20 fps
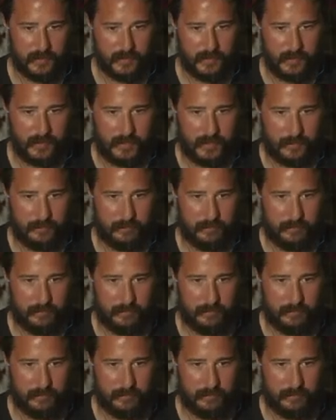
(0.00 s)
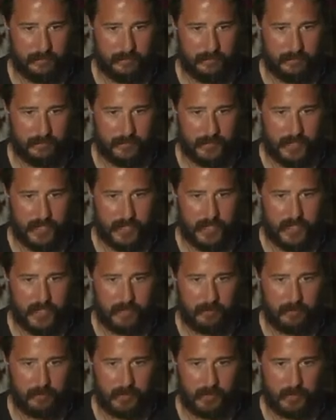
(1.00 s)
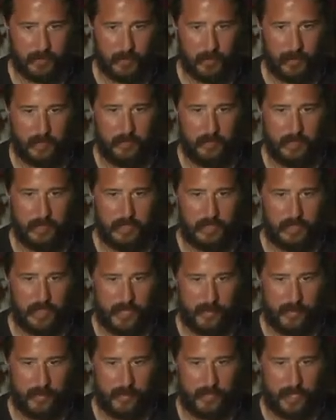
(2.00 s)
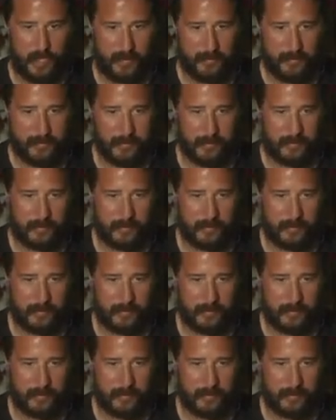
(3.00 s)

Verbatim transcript: Yep. And we totally bid on that read option.